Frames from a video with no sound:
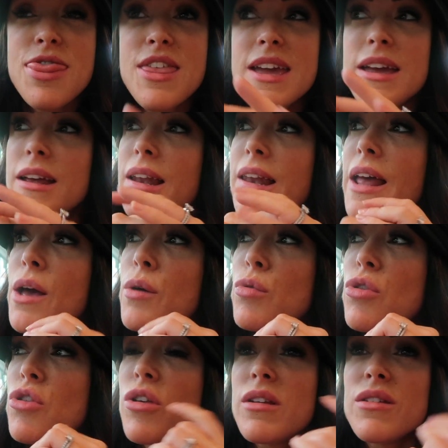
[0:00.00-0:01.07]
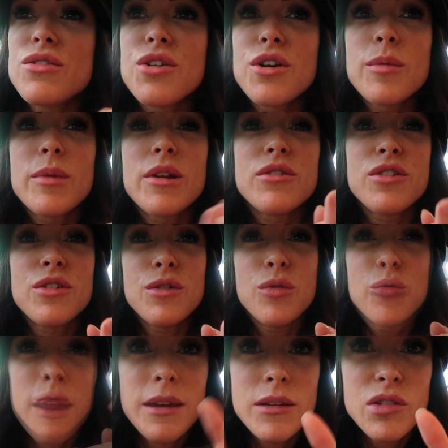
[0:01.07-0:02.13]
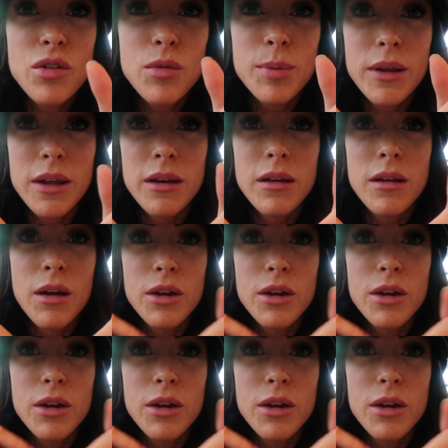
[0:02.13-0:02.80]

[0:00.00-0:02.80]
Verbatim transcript: the lounge in Terminal 2 in Dublin.